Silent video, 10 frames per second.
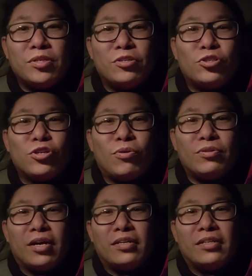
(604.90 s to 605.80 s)
that it showed
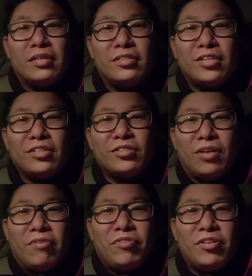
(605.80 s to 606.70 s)
that it, it sets
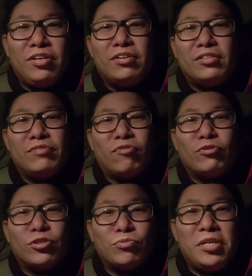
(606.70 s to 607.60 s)
love in here in
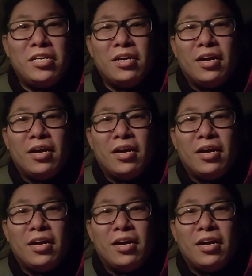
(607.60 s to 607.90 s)
verse 3.